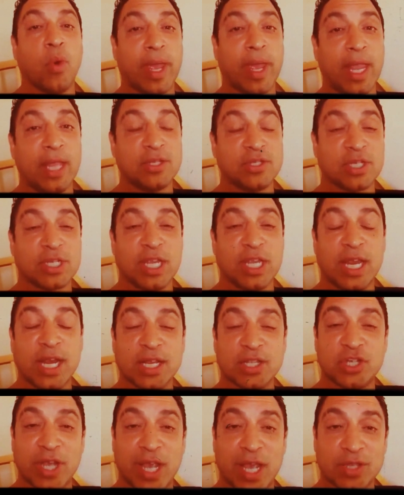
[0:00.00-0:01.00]
ages can get a
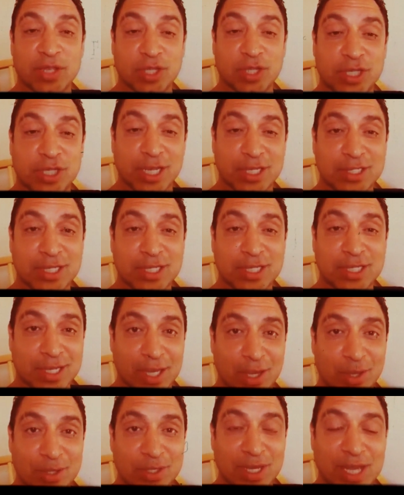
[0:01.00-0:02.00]
chance to test their
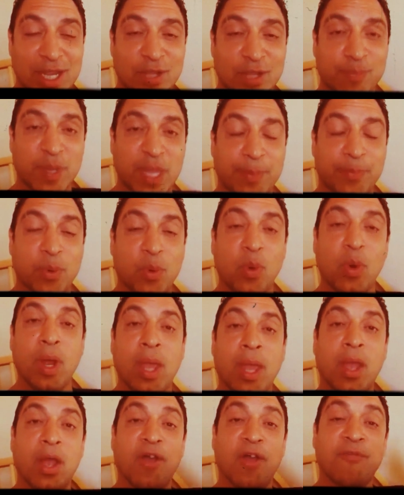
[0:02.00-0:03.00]
skills against people
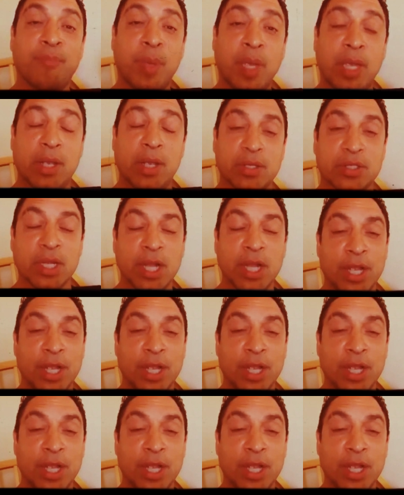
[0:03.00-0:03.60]
of peers.